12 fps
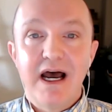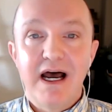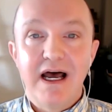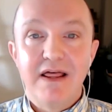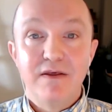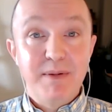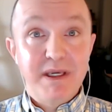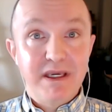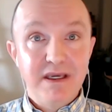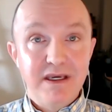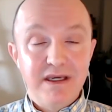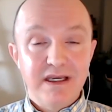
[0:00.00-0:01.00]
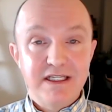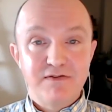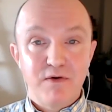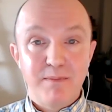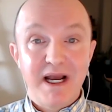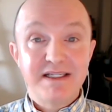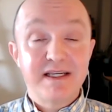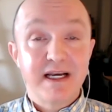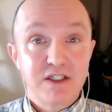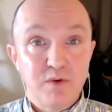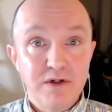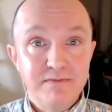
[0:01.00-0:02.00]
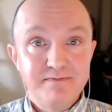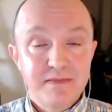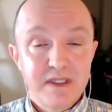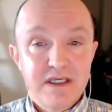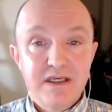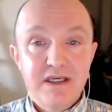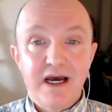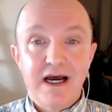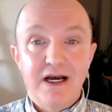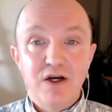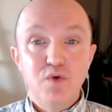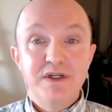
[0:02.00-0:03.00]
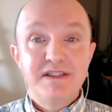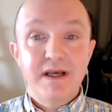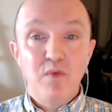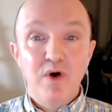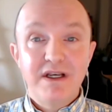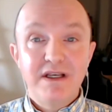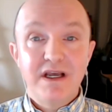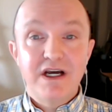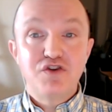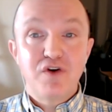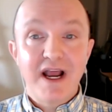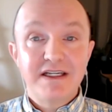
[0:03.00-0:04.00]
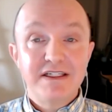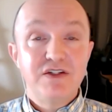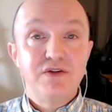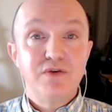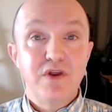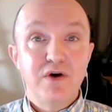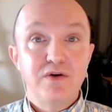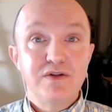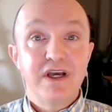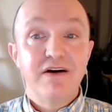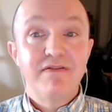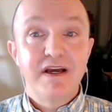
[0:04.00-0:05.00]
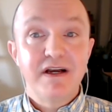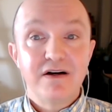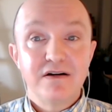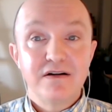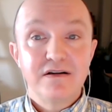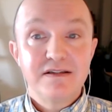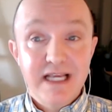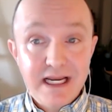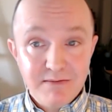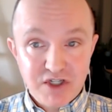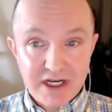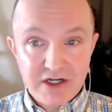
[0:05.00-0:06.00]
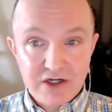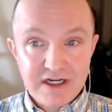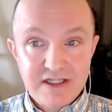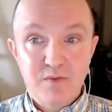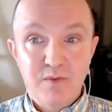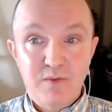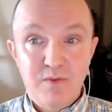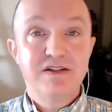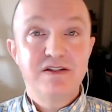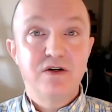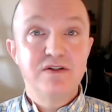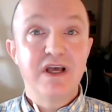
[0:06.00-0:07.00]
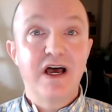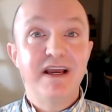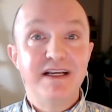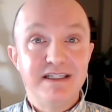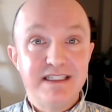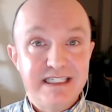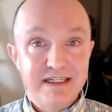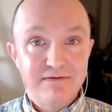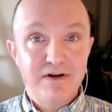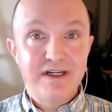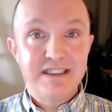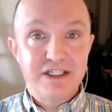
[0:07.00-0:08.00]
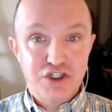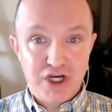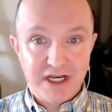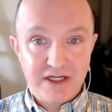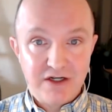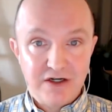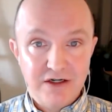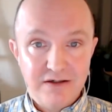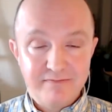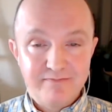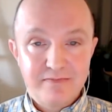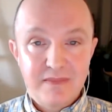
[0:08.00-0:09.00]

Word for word: Uh, the B is for bisexual, uh, who is someone attracted to those of their same gender as well as those of a different gender.